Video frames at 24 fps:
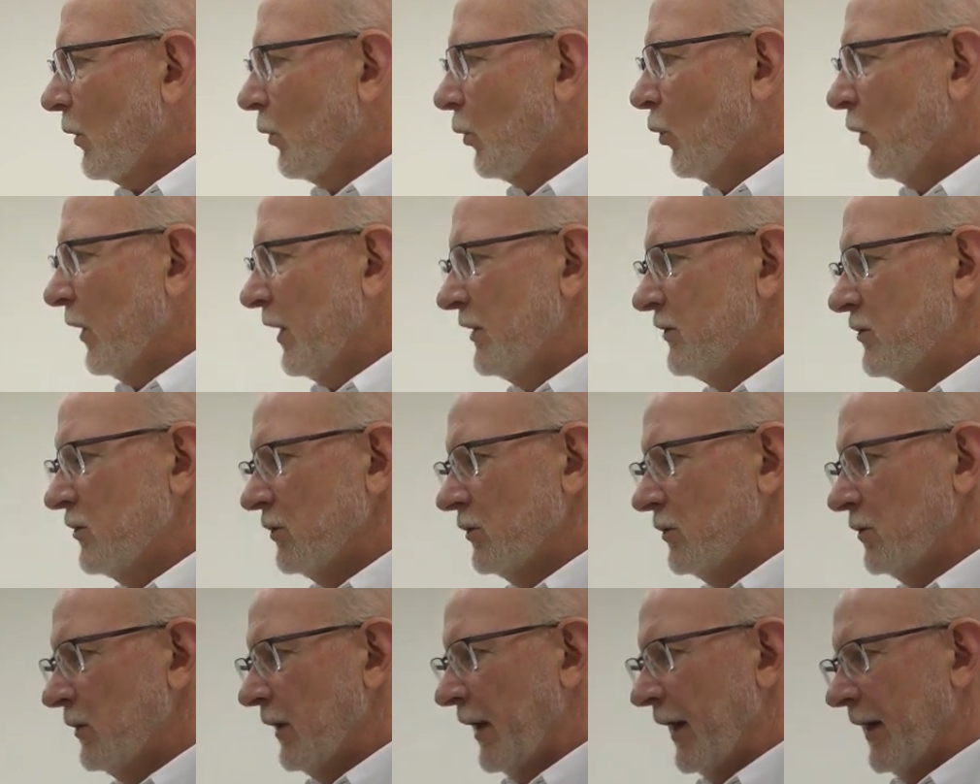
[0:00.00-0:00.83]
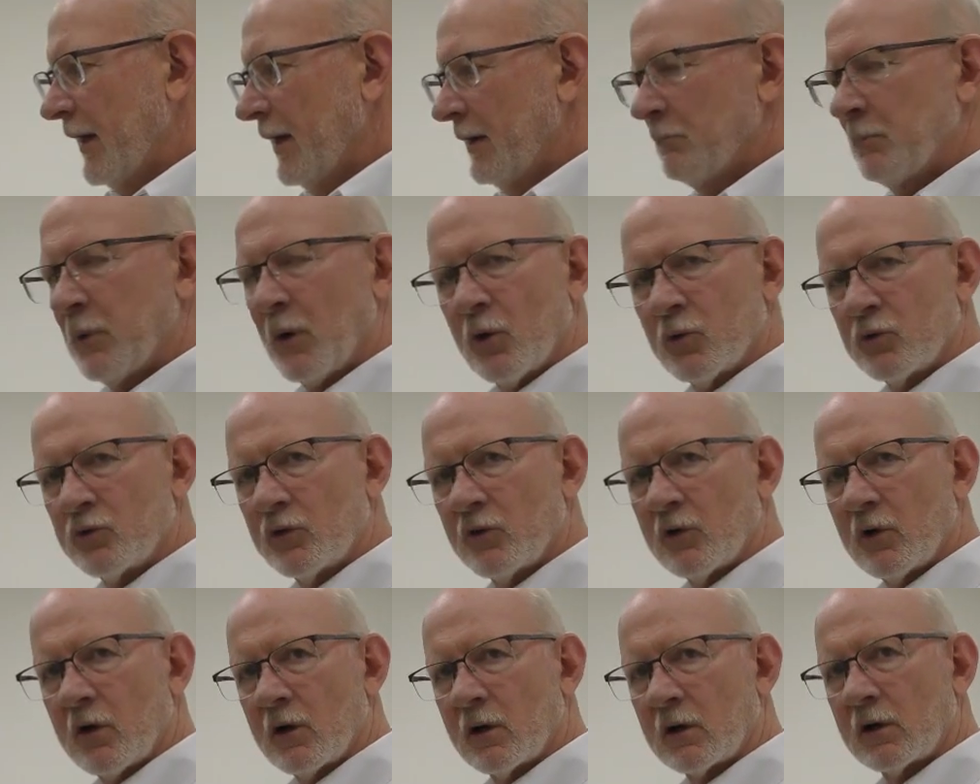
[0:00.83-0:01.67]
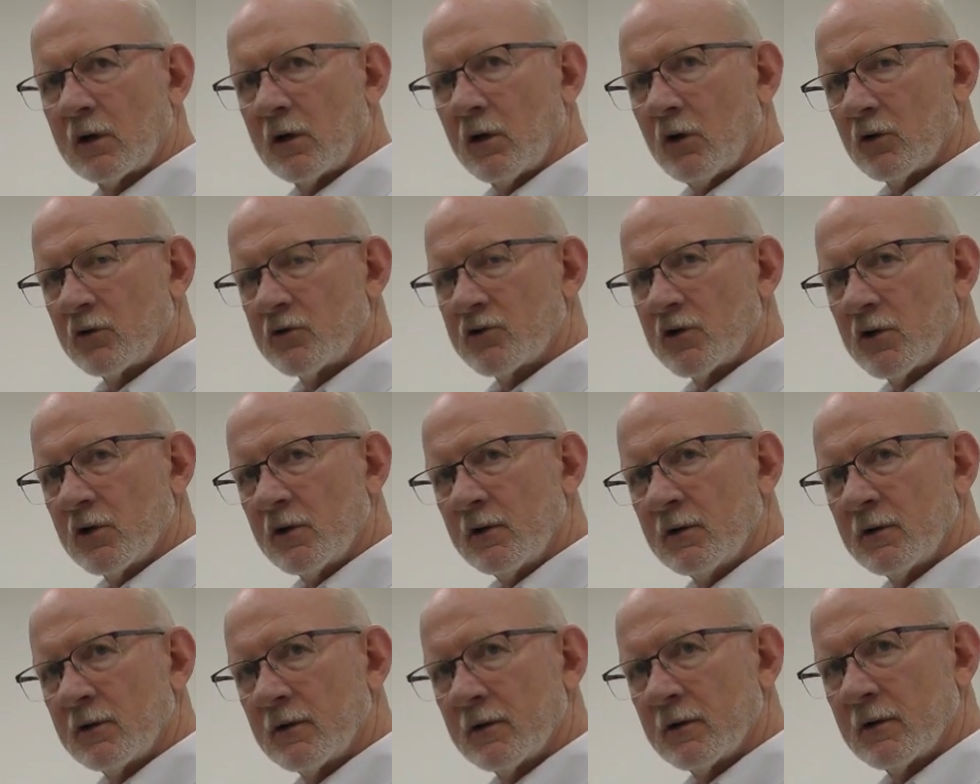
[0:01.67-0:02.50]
We do a post-thaw culture.